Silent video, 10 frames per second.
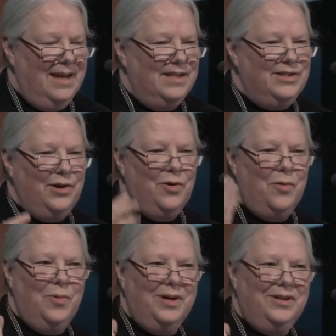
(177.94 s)
So
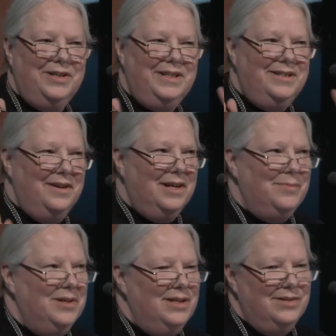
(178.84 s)
we're going to talk
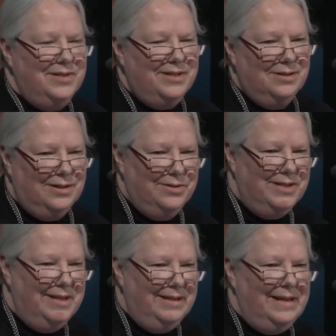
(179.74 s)
about use it or lose
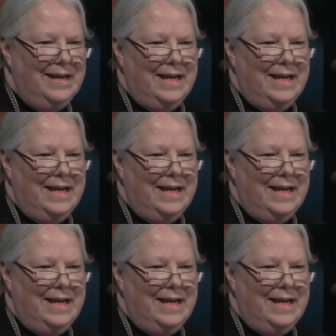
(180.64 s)
it.